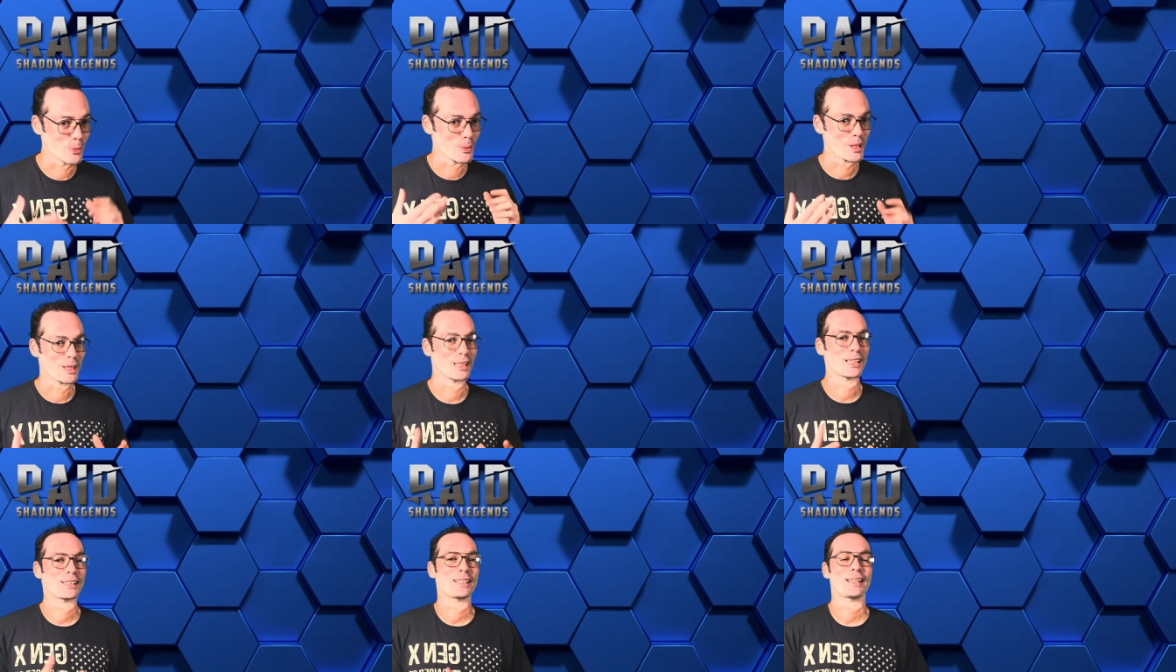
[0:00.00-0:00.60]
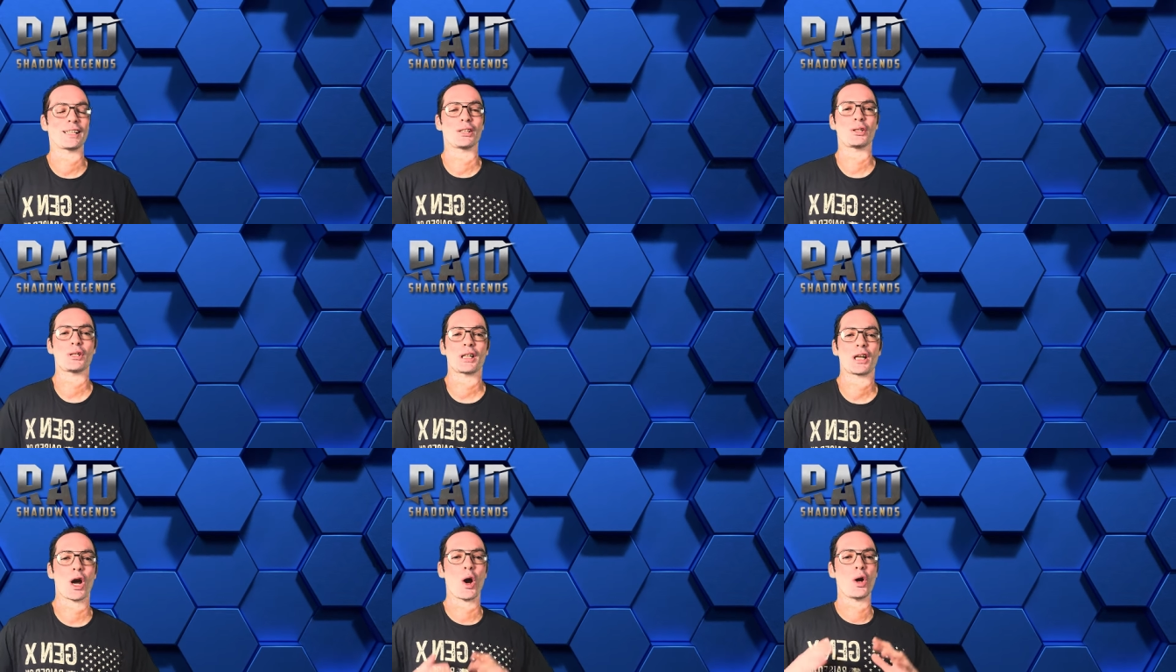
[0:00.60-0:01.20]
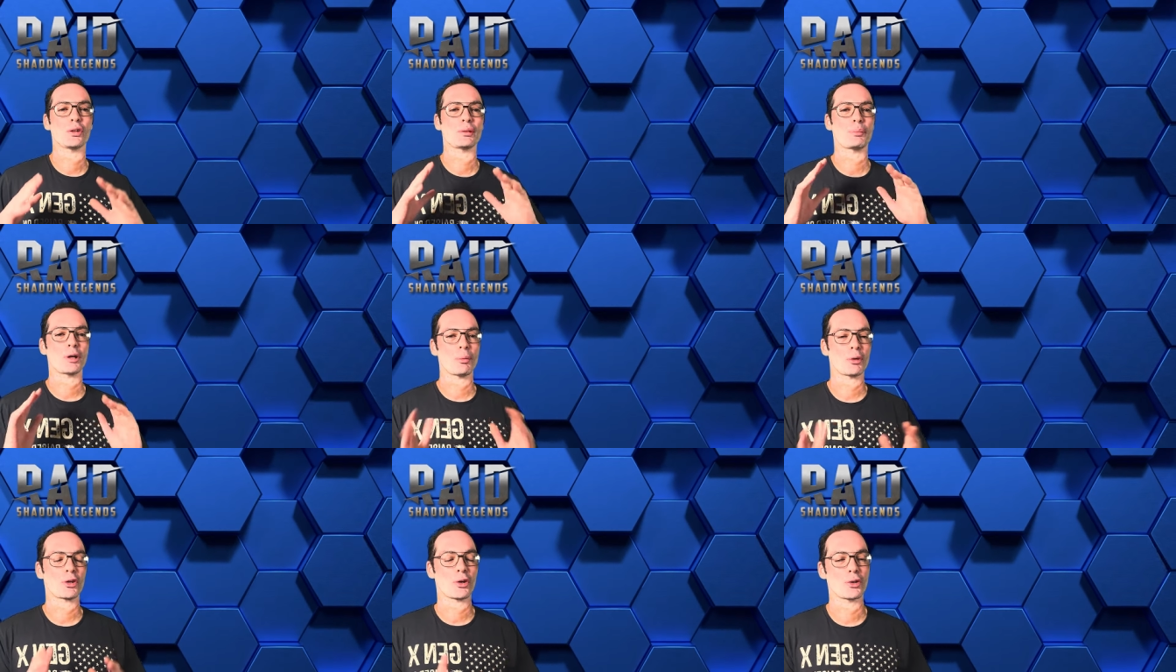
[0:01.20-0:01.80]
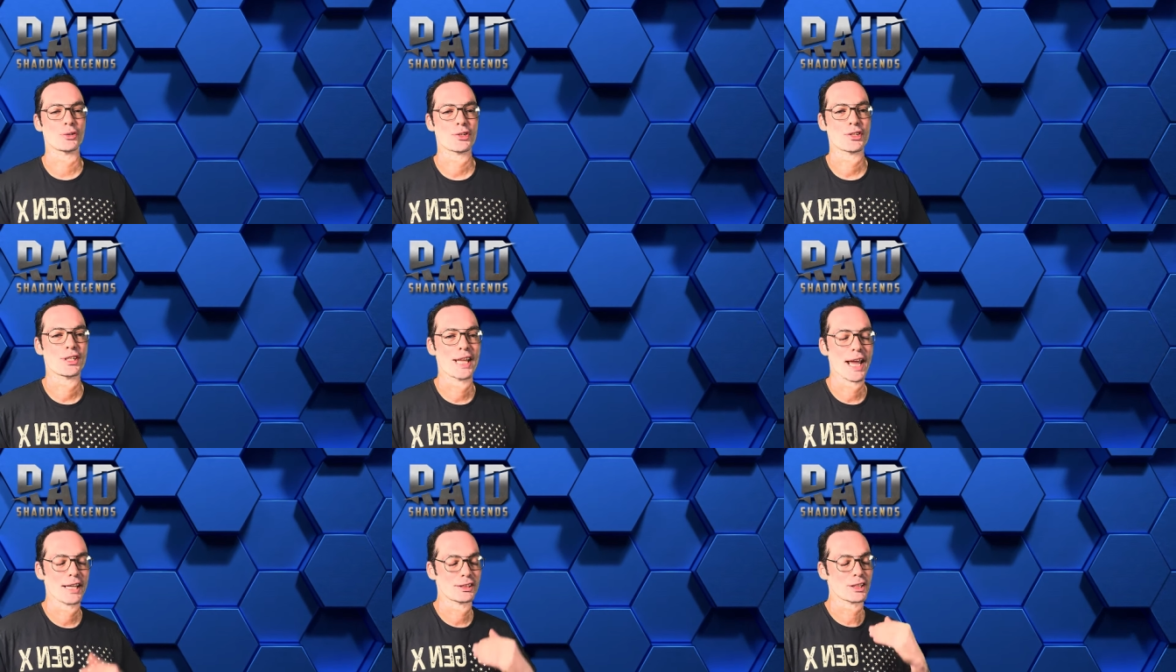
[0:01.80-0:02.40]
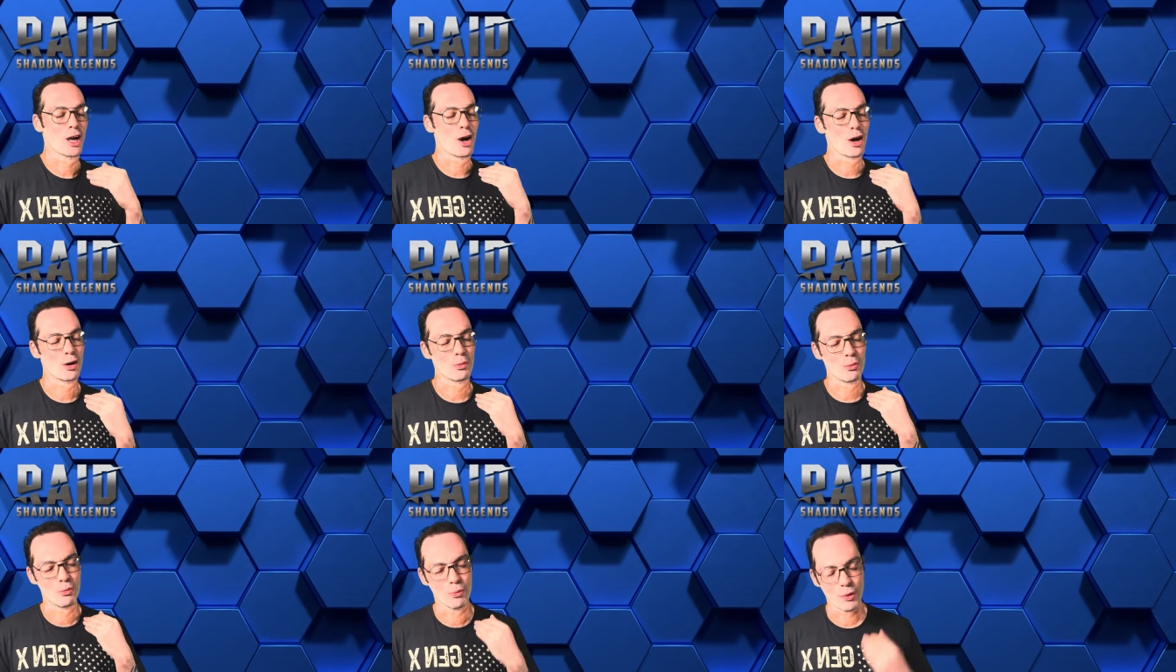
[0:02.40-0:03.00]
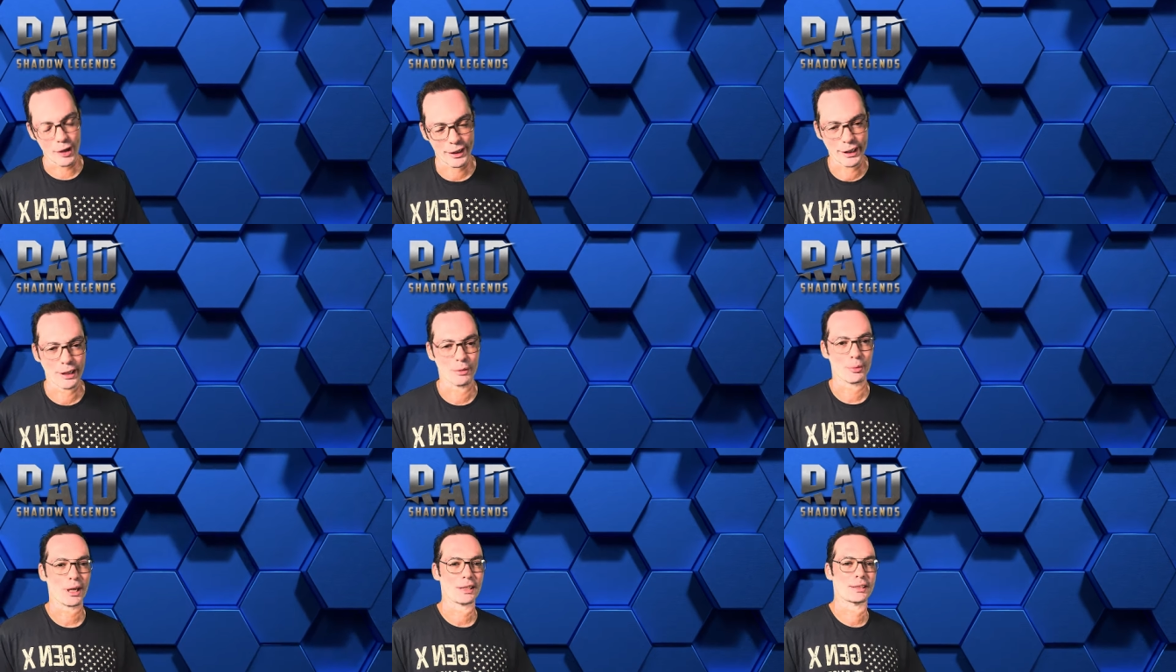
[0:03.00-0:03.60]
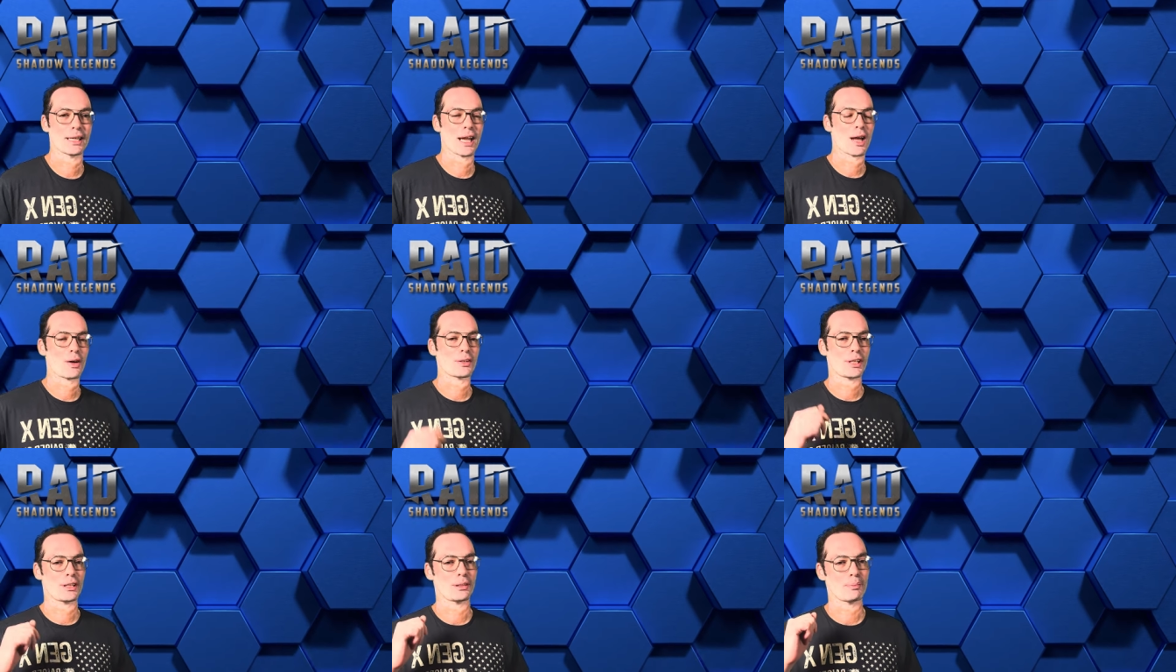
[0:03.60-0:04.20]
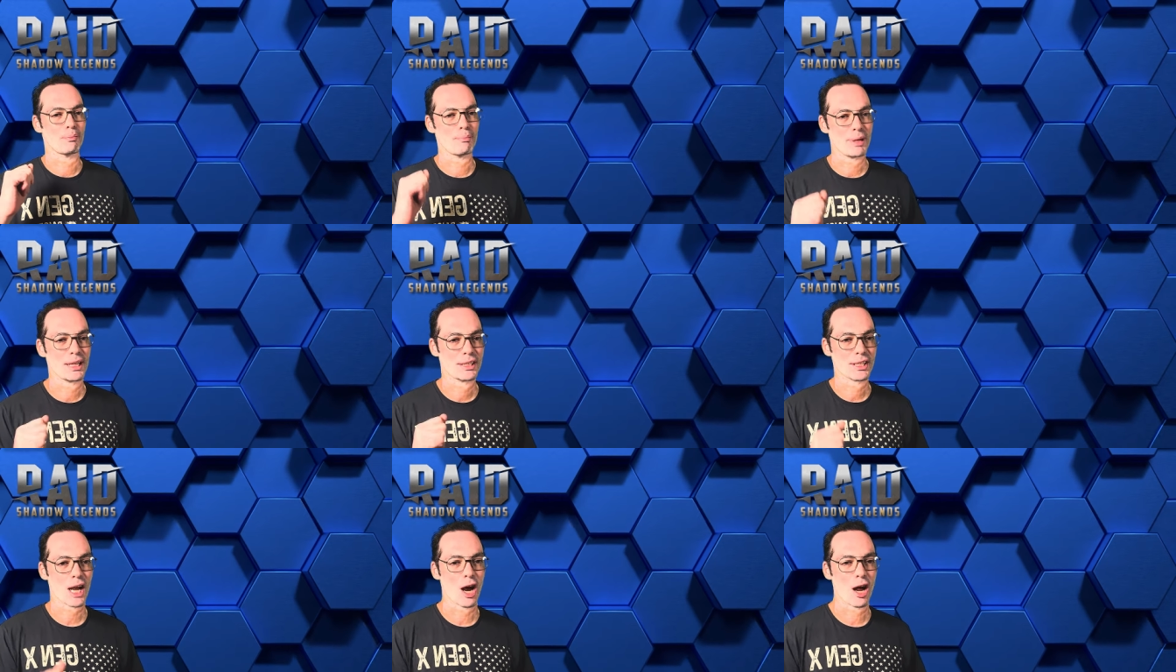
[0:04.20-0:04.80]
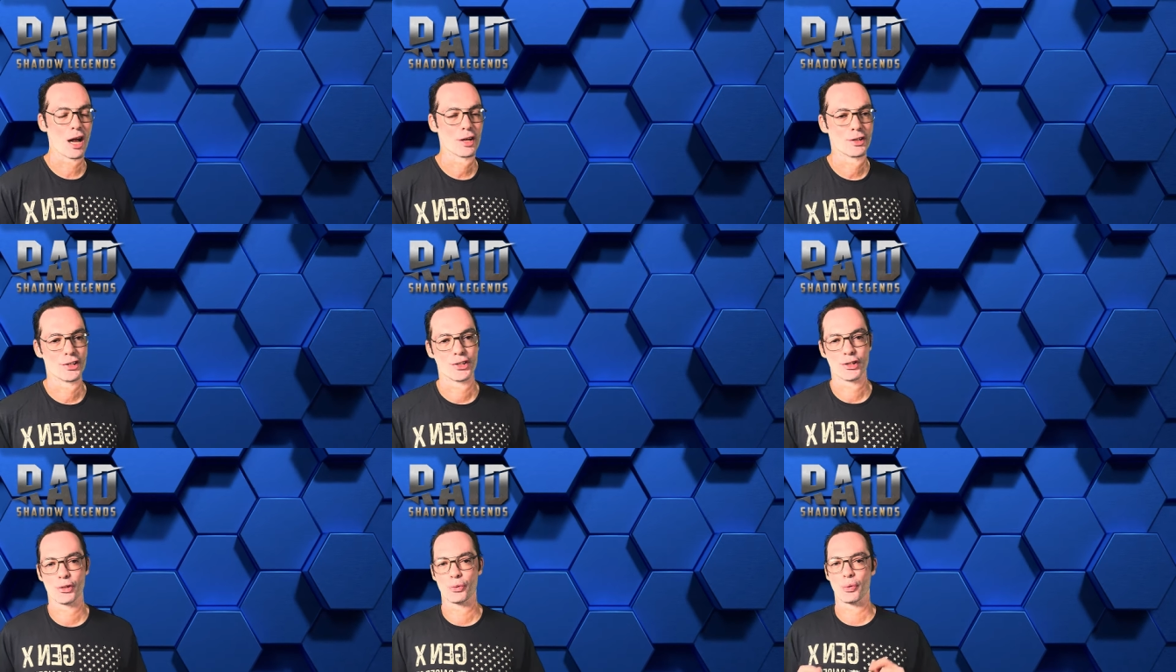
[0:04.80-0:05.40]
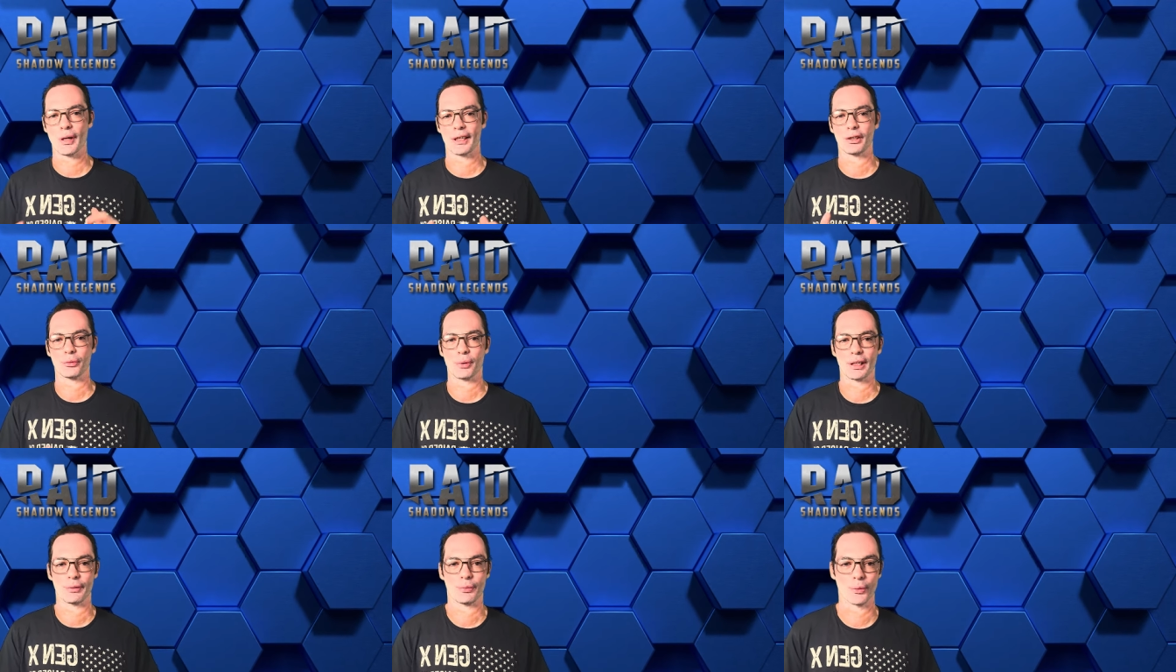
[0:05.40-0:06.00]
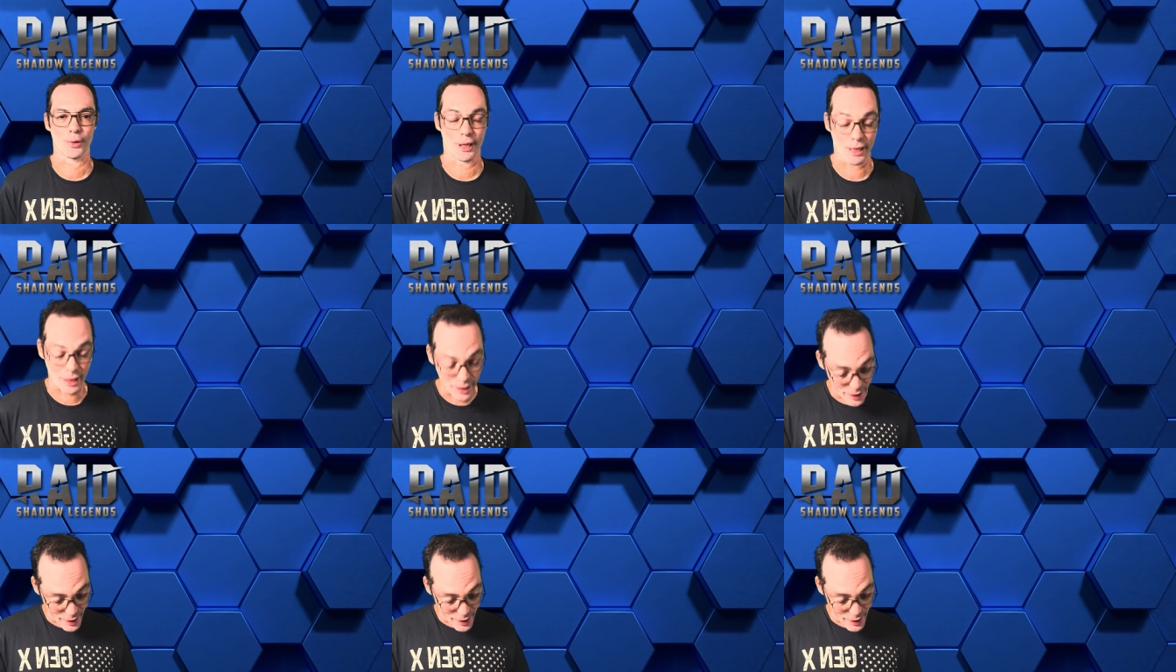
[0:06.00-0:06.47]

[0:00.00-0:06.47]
We're gonna take a look on the promo codes that are working right now in mid-August 2024.